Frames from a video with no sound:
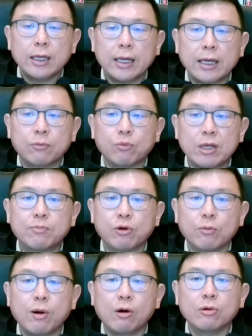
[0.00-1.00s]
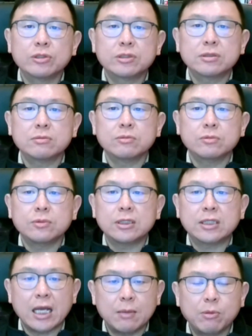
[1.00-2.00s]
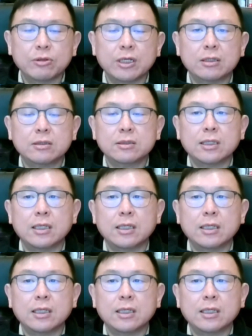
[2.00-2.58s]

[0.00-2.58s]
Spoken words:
And we tabled it,